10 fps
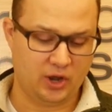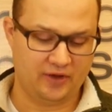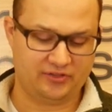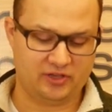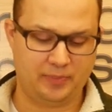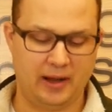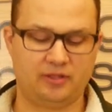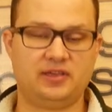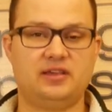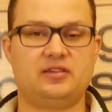if these
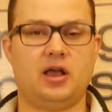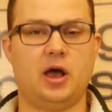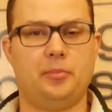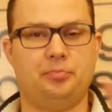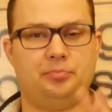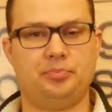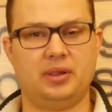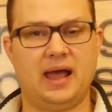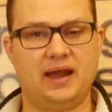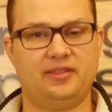penalties
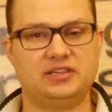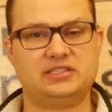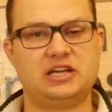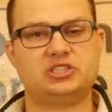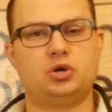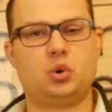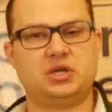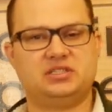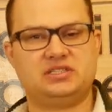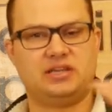apply to this section or
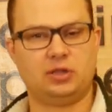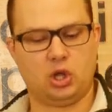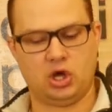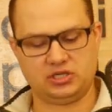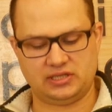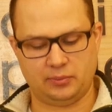existing laws.